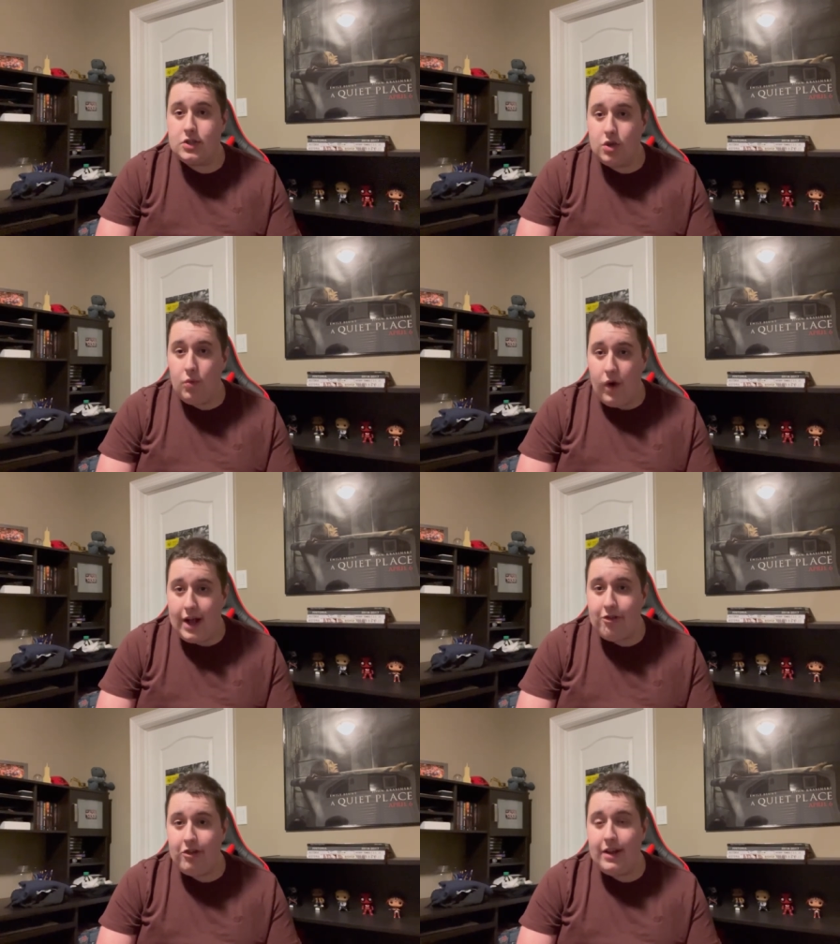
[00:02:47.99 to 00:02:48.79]
So
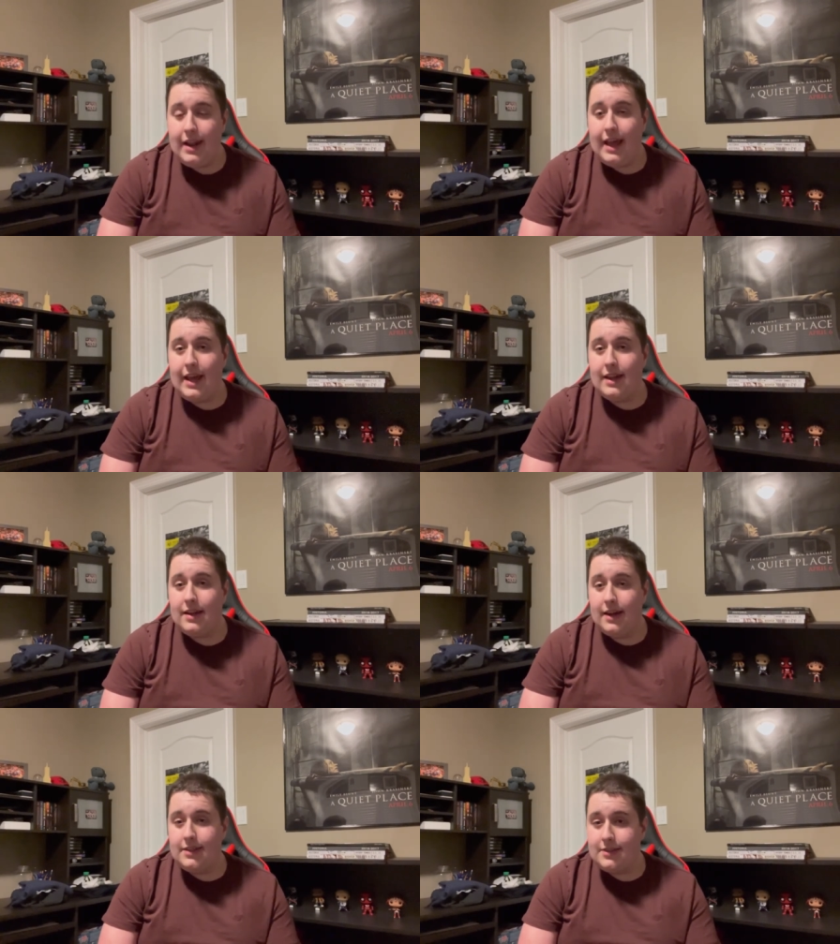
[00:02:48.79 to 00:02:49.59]
watch it and
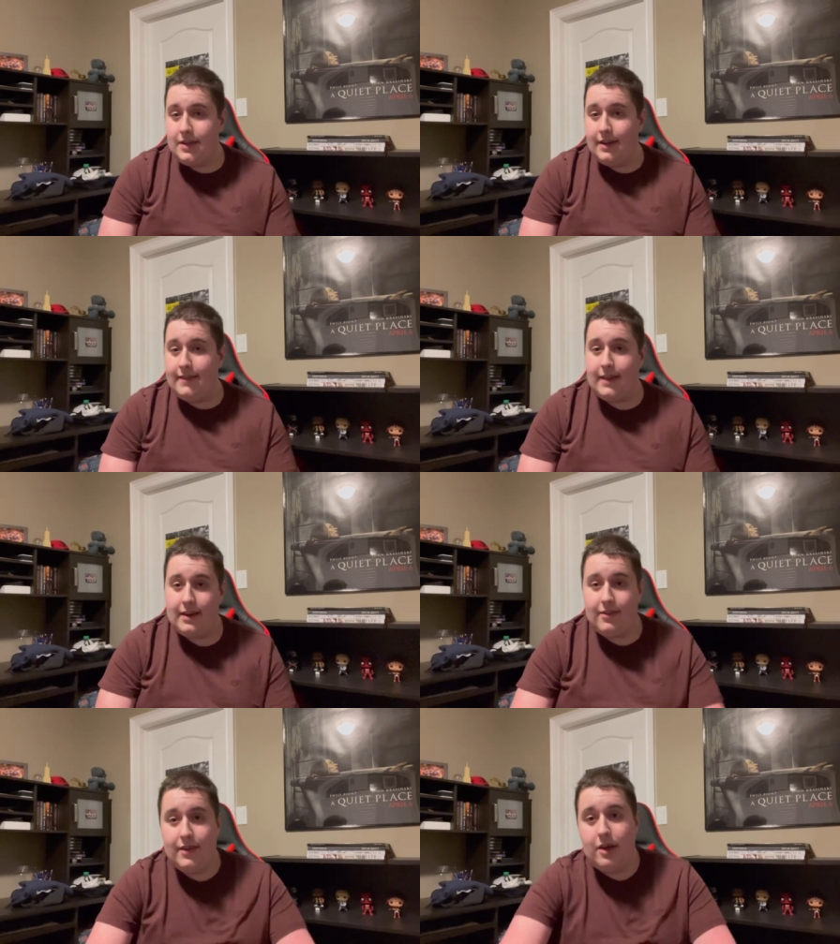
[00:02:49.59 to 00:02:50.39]
I'll see you guys in the
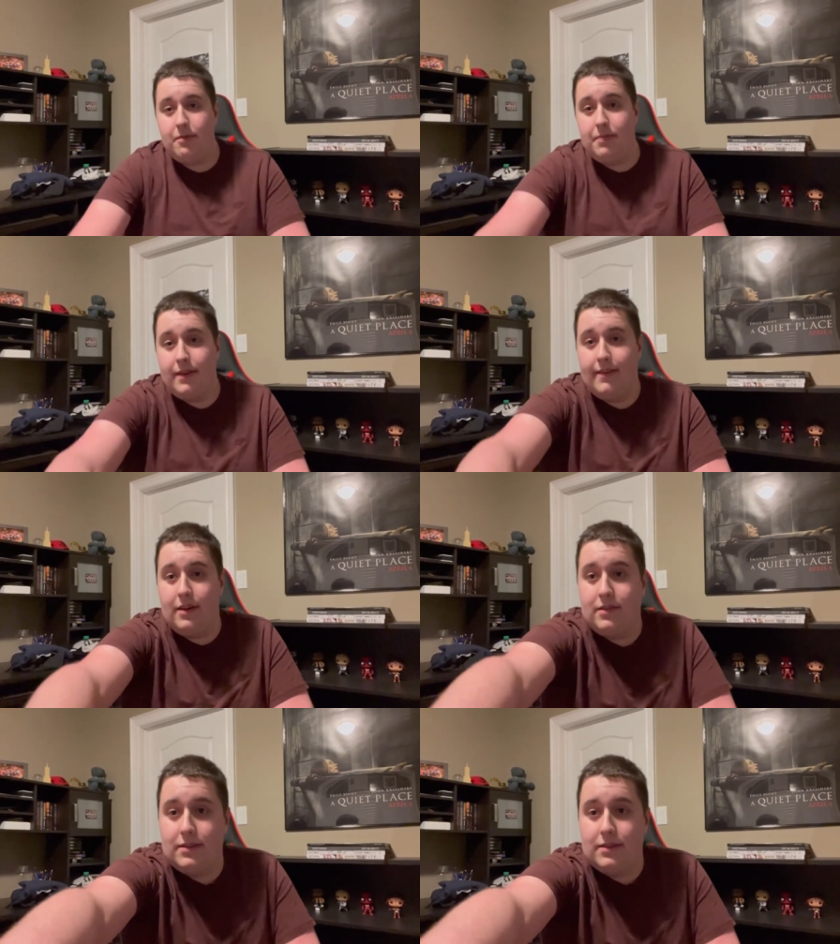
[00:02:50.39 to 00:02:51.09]
next video. Peace out.